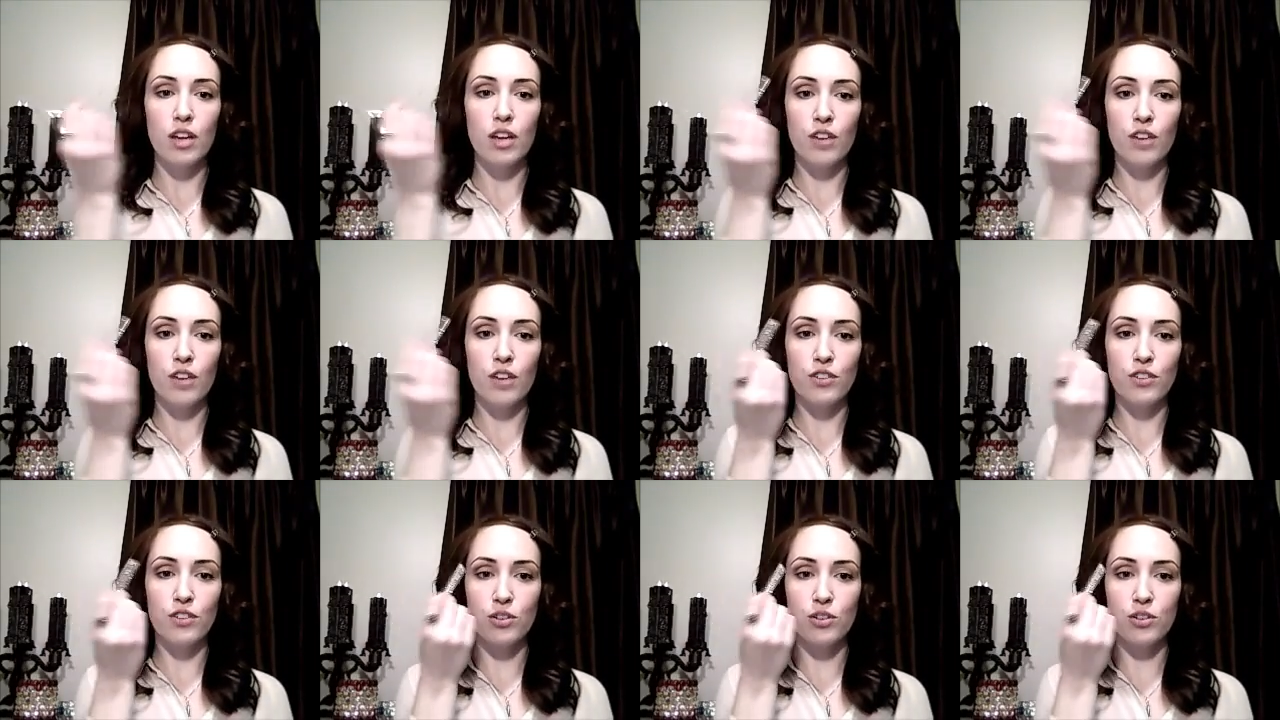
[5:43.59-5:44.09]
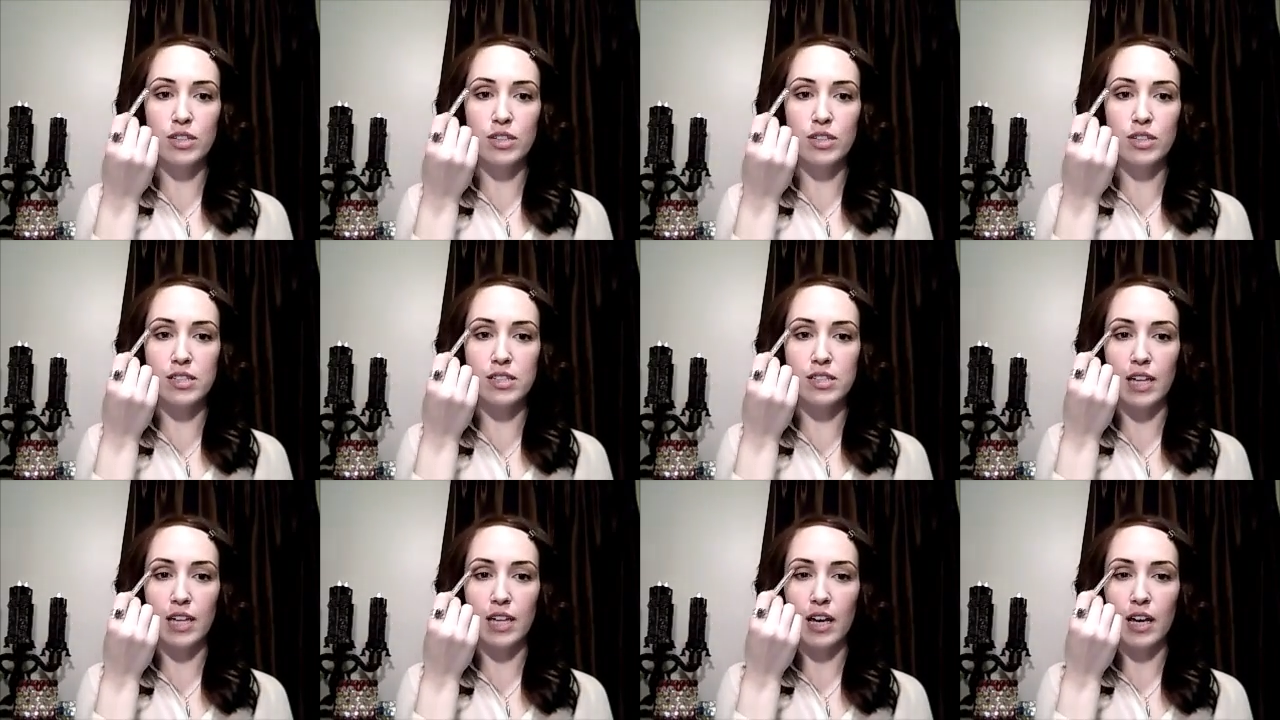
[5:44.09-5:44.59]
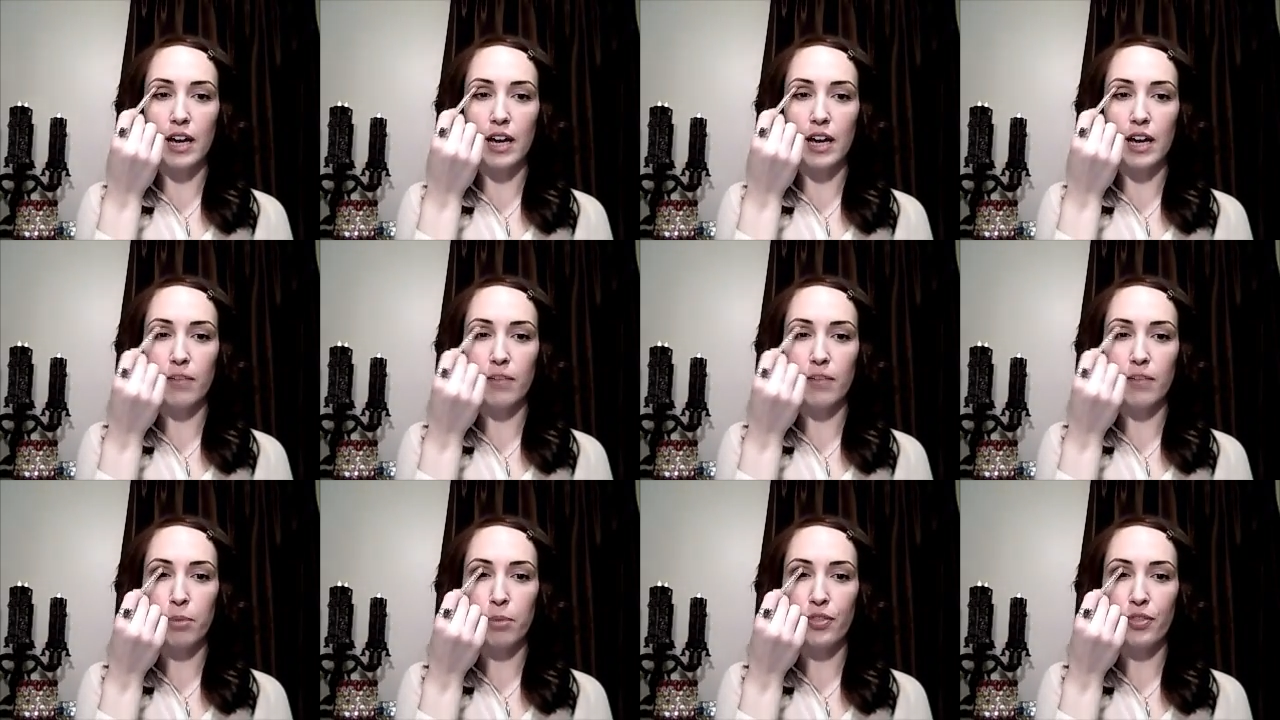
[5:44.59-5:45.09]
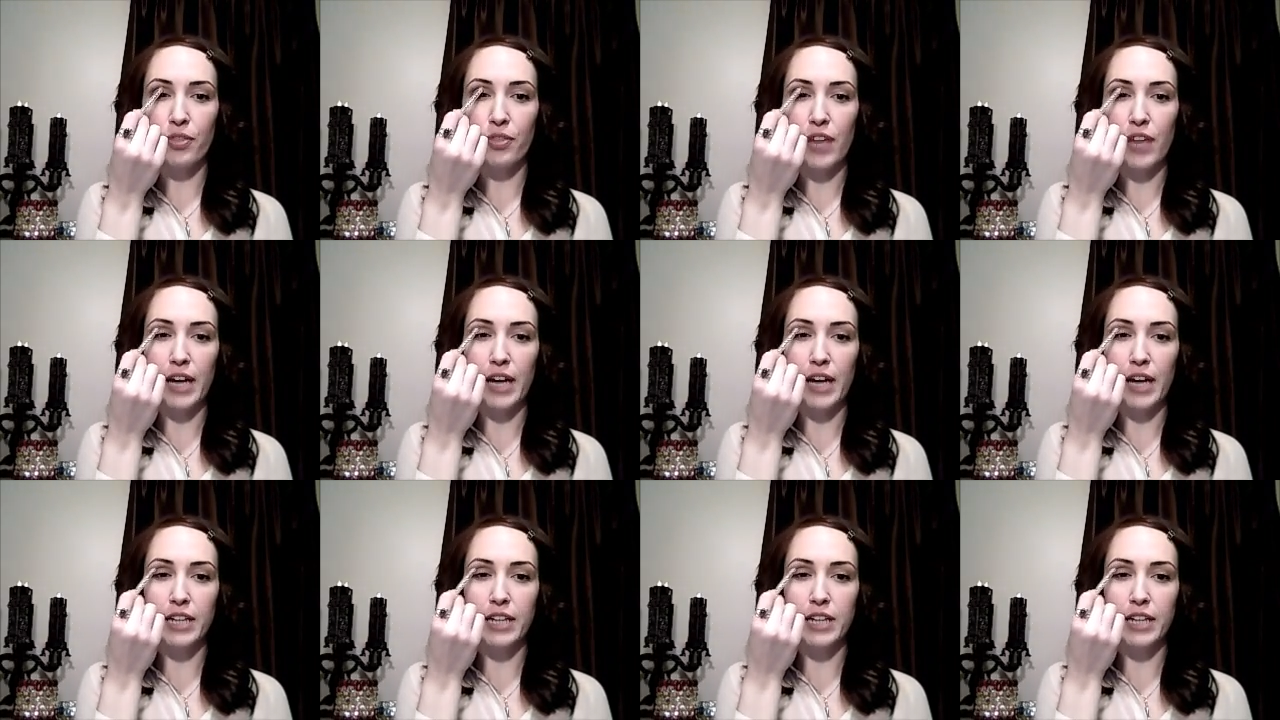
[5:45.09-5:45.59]
You can see I have put
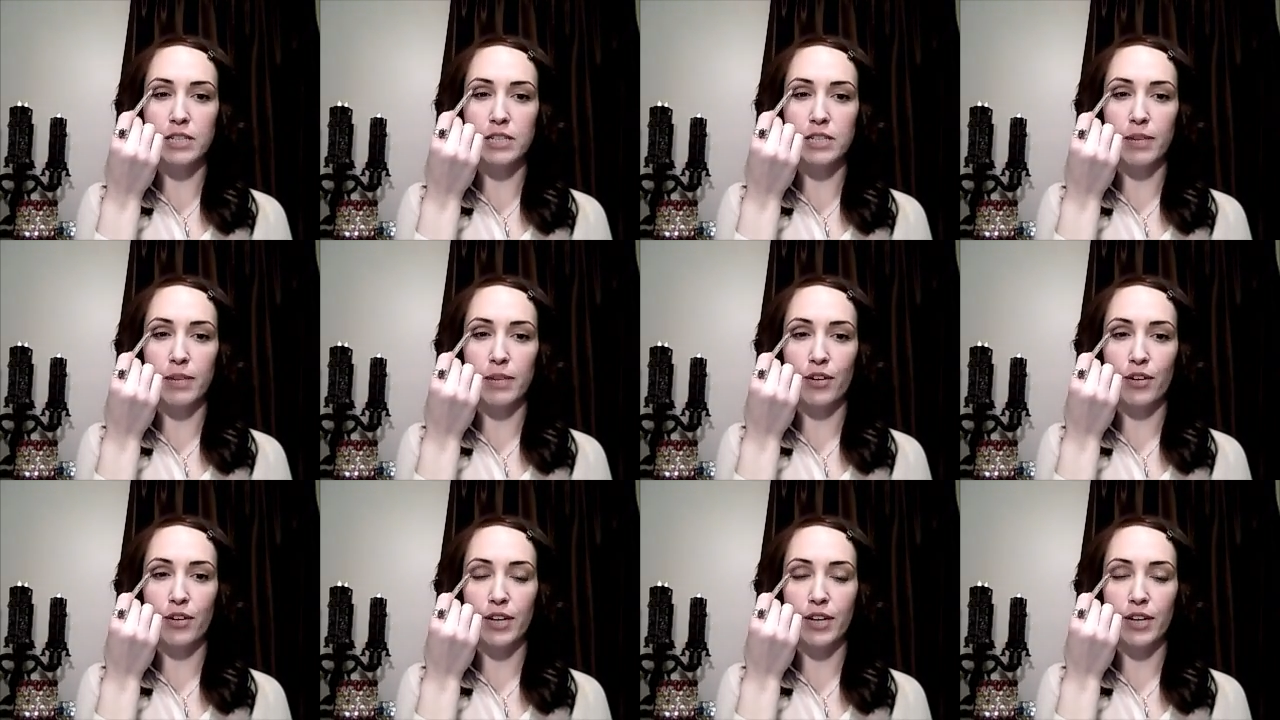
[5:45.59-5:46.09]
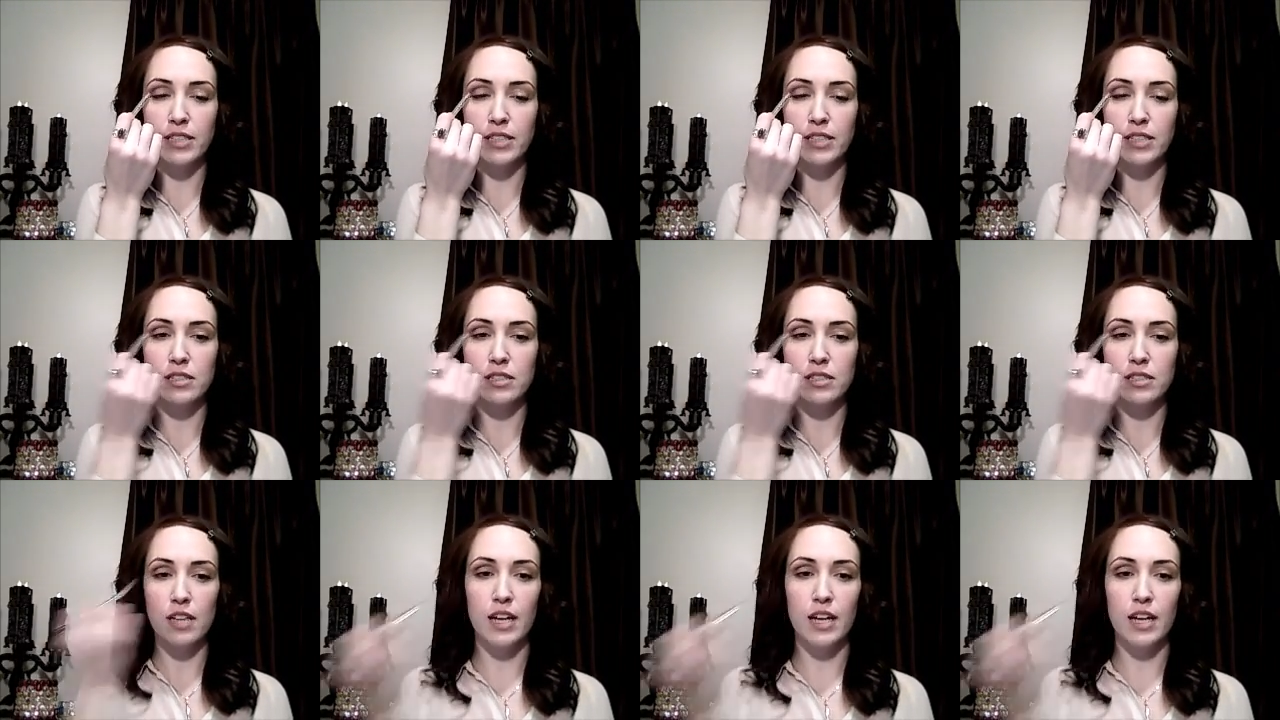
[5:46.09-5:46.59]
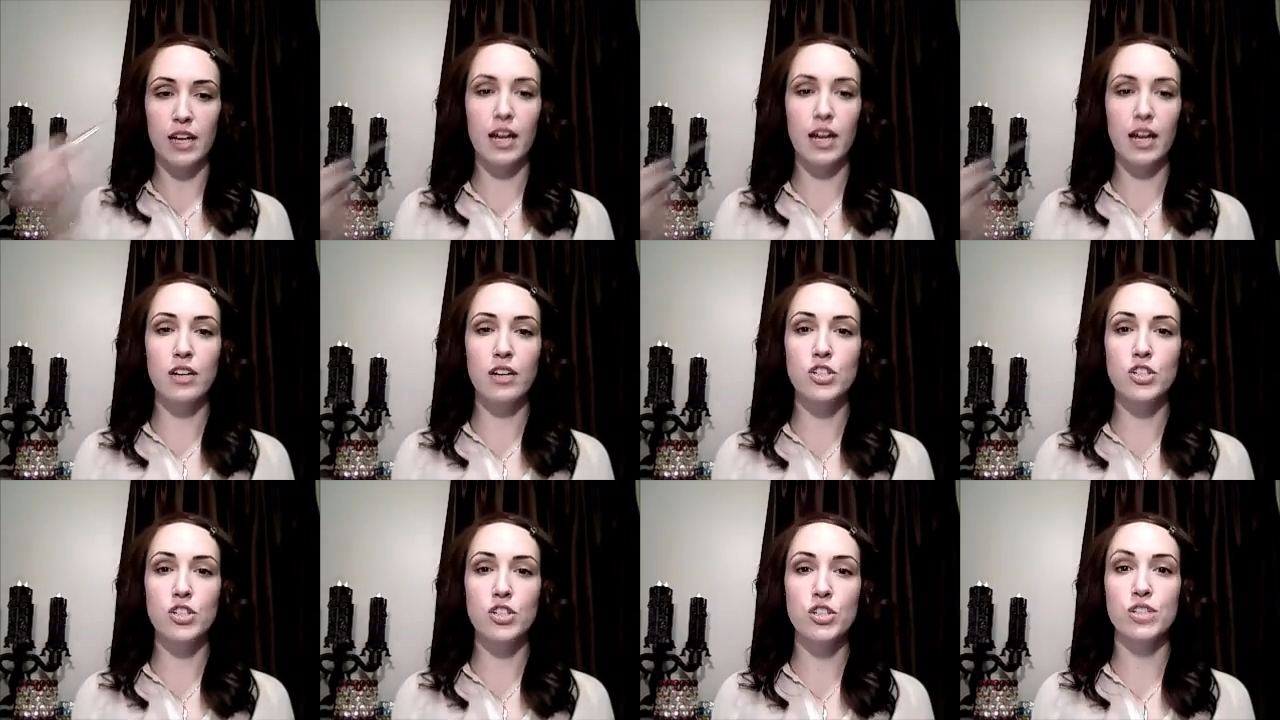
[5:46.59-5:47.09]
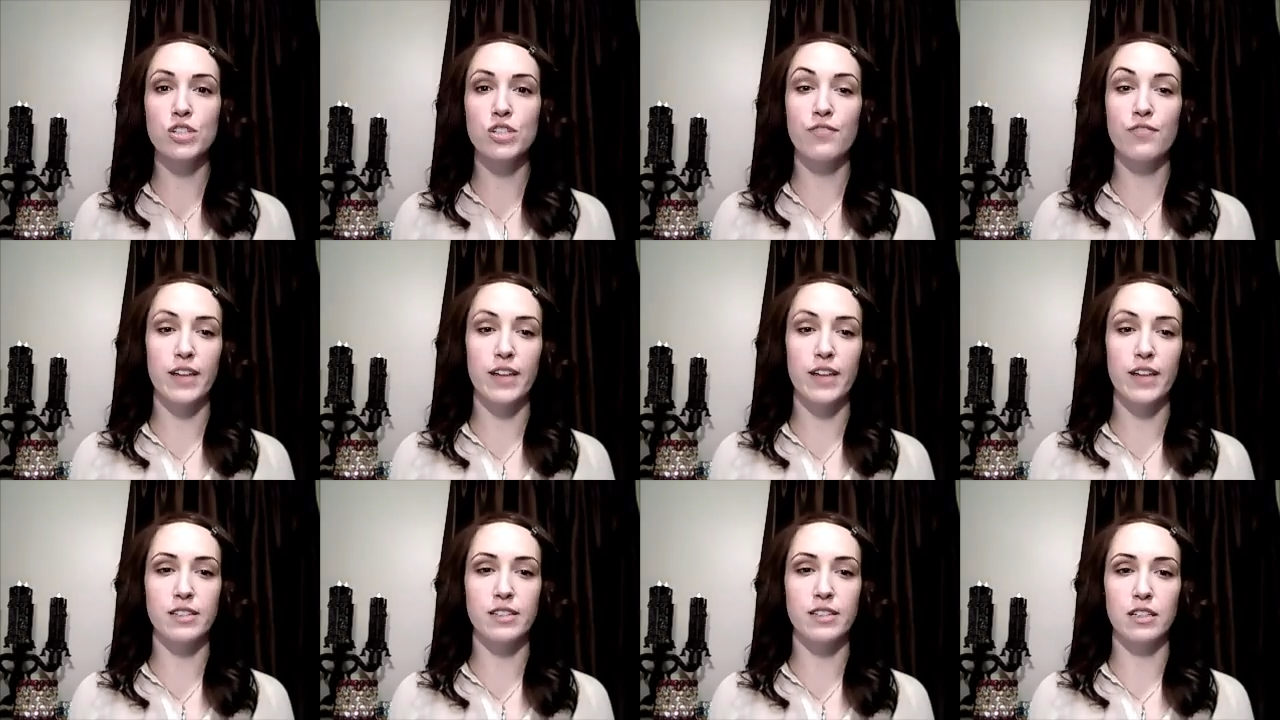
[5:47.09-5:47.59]
that into my crease, and it kind of just
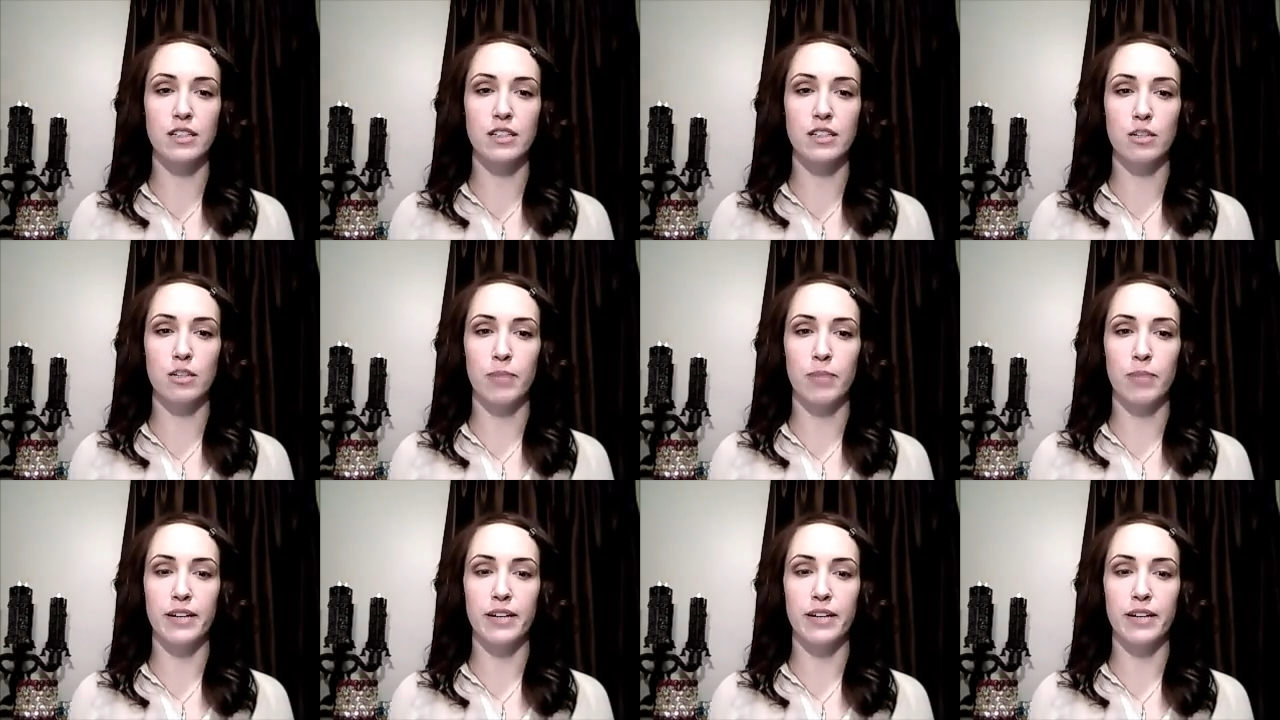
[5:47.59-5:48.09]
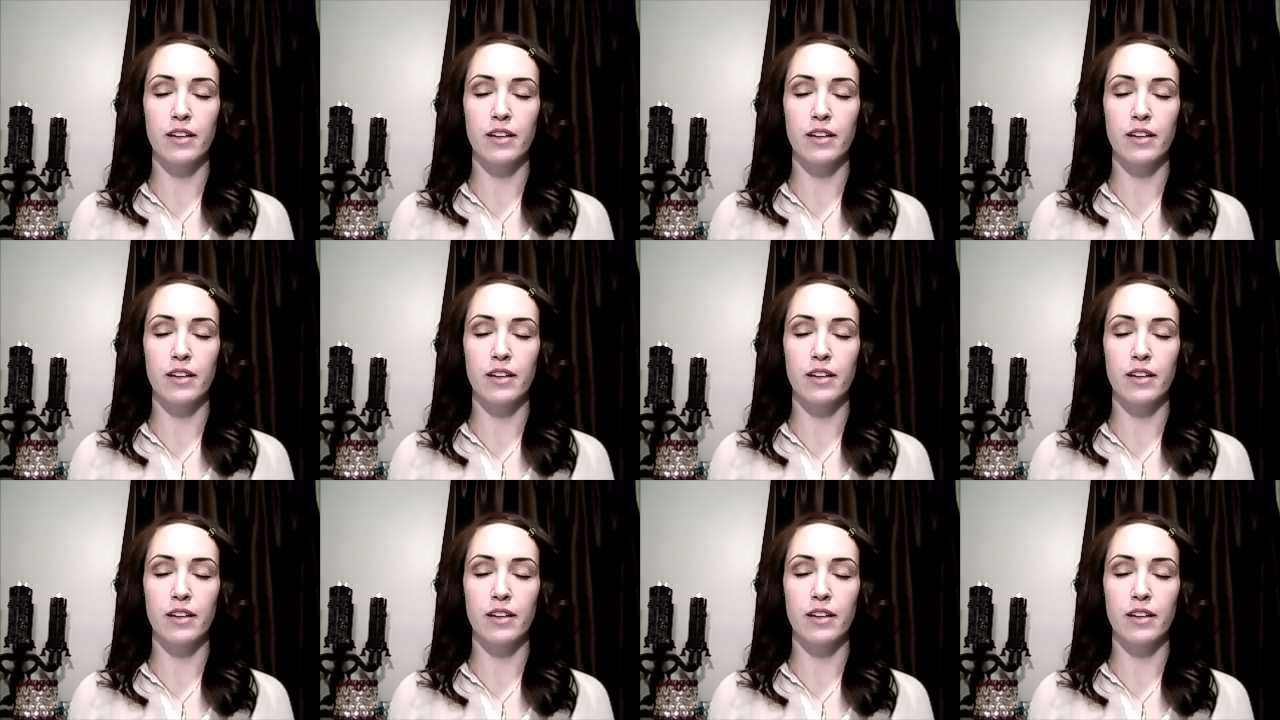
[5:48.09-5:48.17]
defines it a little bit.